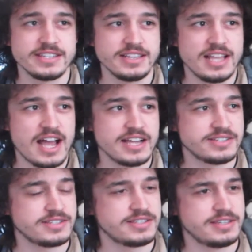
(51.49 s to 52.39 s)
the
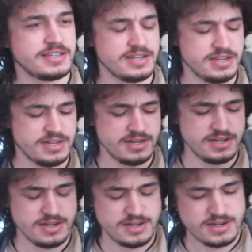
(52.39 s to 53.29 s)
last
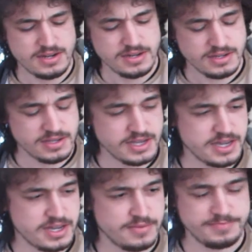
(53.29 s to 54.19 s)

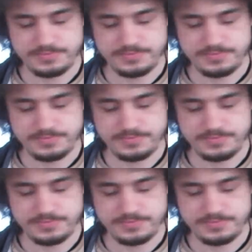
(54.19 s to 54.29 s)
how